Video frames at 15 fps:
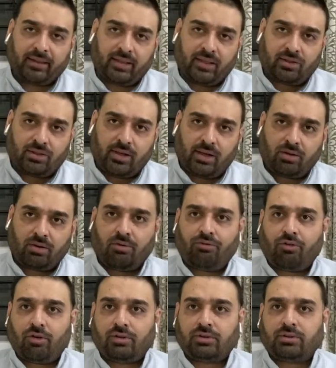The state of
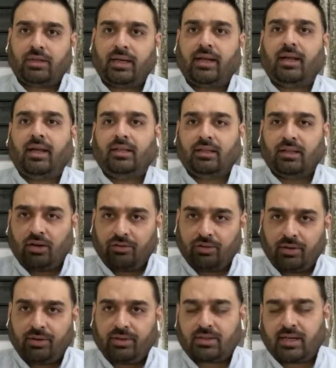Australia,
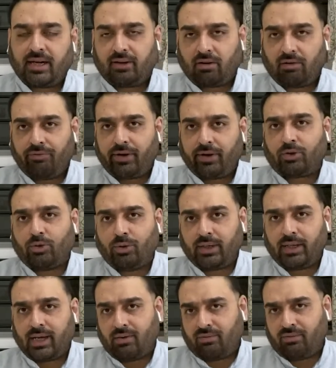the state of
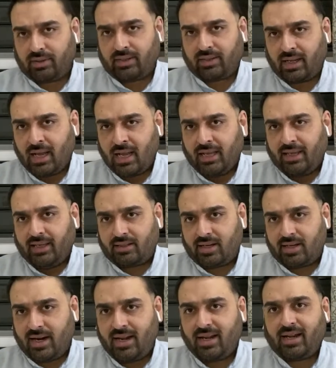Victoria was
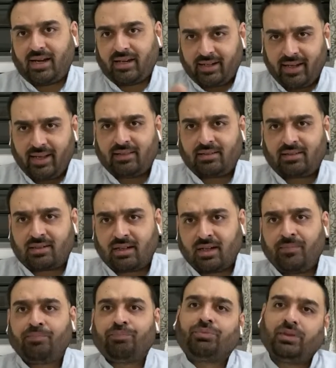standing against
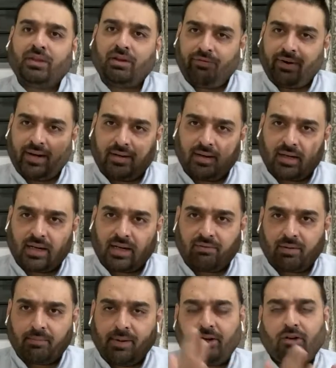the federal
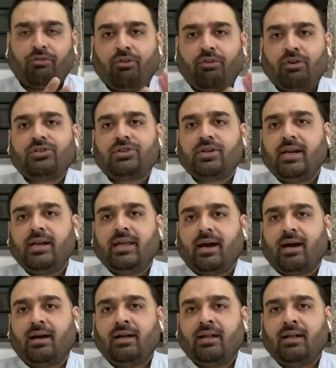government of Australia.